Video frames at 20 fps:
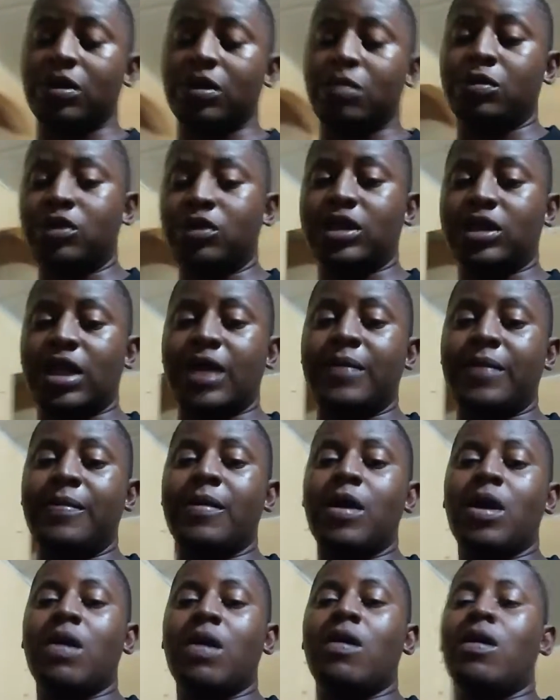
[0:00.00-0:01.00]
Muslim,
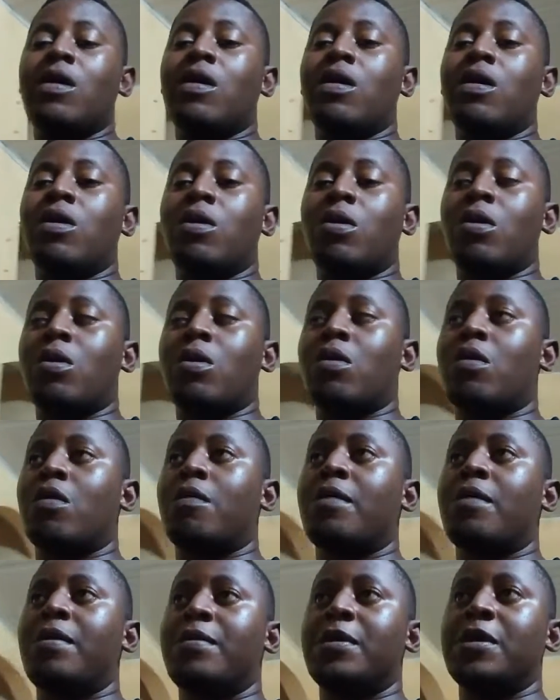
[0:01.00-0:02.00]
or
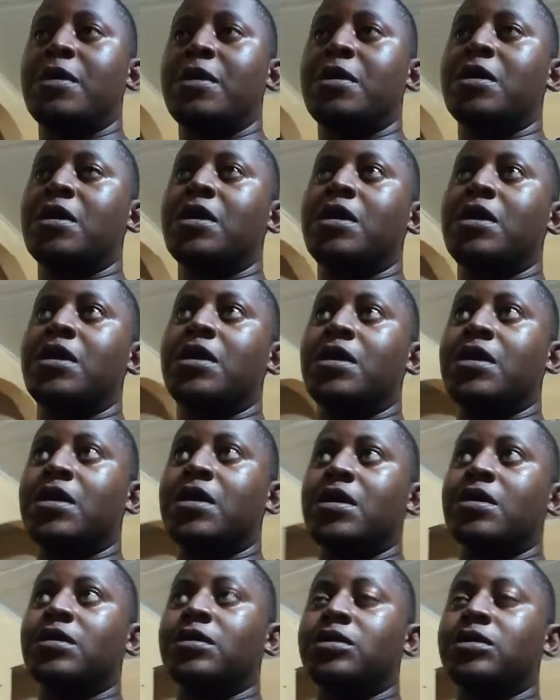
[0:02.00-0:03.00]
maybe
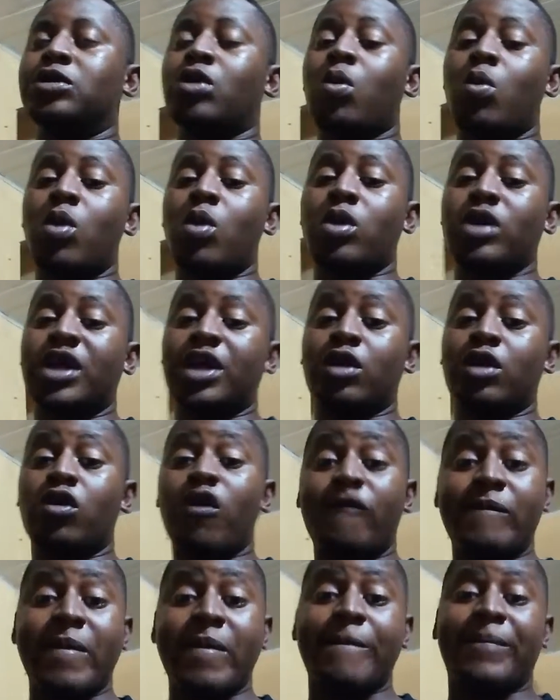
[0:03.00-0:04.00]
the someone in
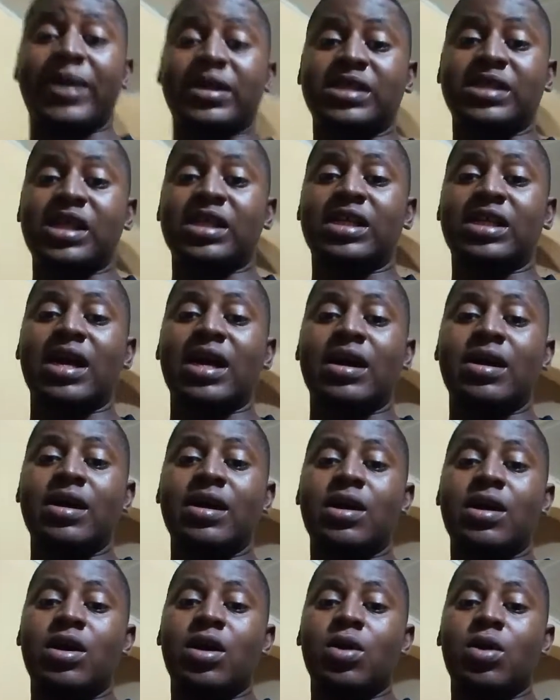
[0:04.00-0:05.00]
government parastatal
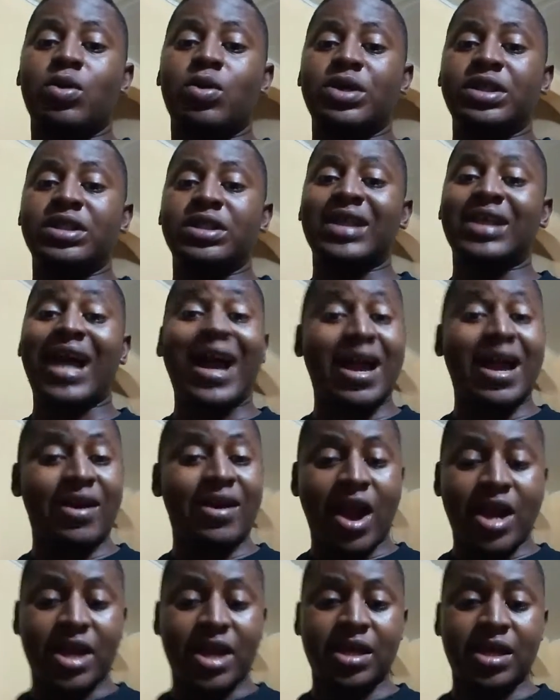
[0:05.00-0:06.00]
who is high
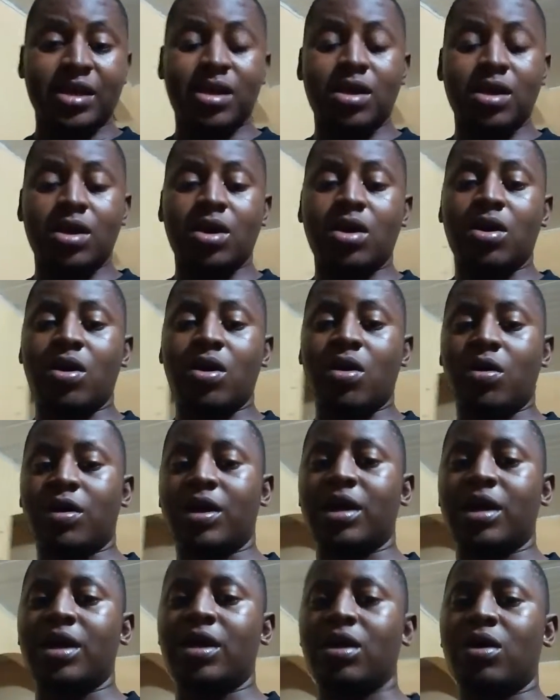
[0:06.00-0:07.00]
ranking.
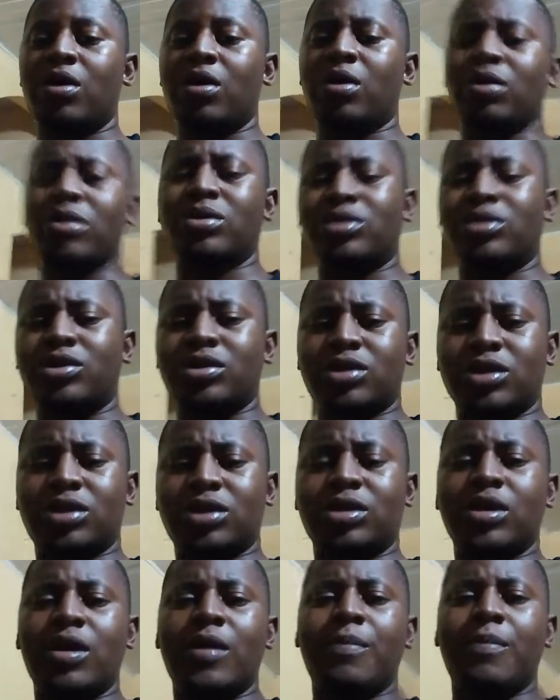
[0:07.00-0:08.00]
Okay, or
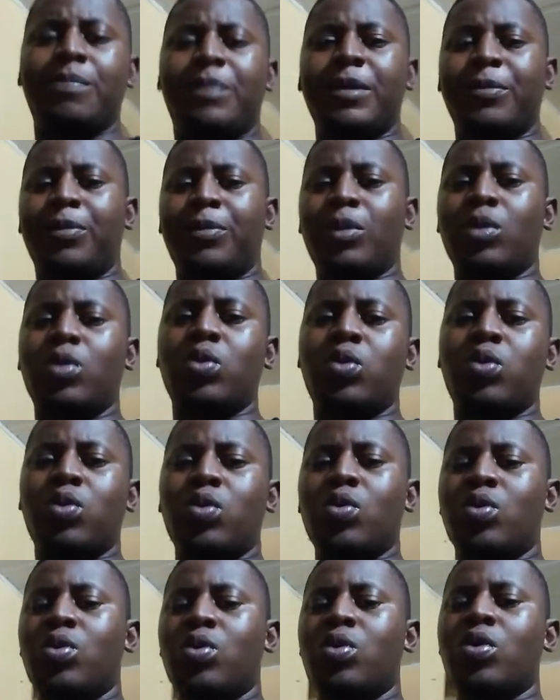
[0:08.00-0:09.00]
just people
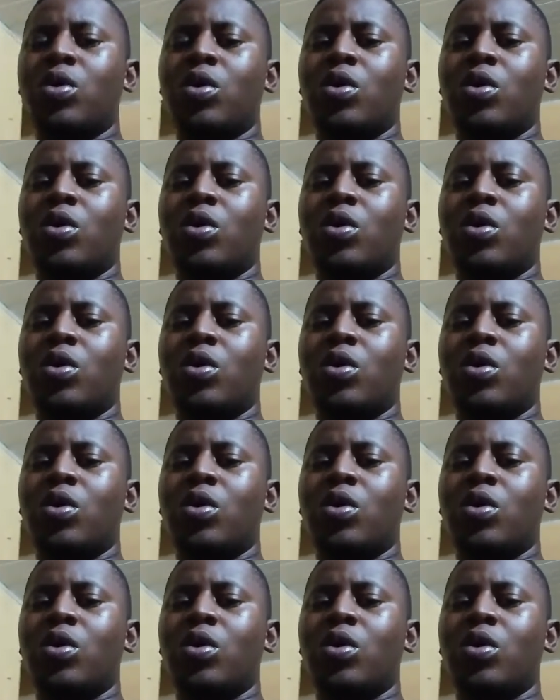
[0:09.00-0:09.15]
who